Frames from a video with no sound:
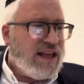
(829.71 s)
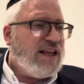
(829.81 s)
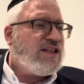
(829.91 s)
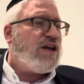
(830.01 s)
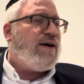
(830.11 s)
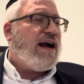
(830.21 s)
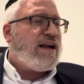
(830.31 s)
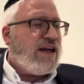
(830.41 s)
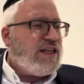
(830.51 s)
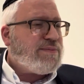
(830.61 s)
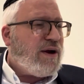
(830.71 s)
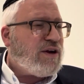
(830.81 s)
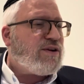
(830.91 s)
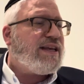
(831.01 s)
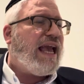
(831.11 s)
so our Kaddish Baruch
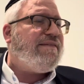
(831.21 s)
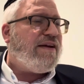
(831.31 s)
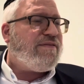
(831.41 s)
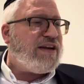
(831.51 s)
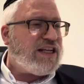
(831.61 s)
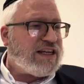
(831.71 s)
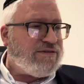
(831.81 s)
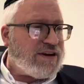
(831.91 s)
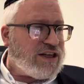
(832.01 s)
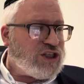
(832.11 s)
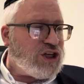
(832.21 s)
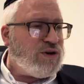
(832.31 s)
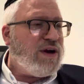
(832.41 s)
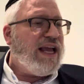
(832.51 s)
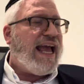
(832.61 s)
Hu gave every
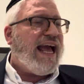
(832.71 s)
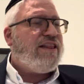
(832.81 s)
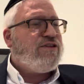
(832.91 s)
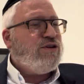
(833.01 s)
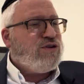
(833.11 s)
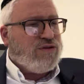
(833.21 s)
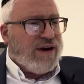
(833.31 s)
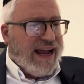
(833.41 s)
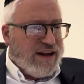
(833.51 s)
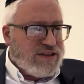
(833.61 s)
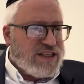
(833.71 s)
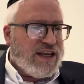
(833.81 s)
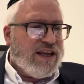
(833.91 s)
Jew had two crowns,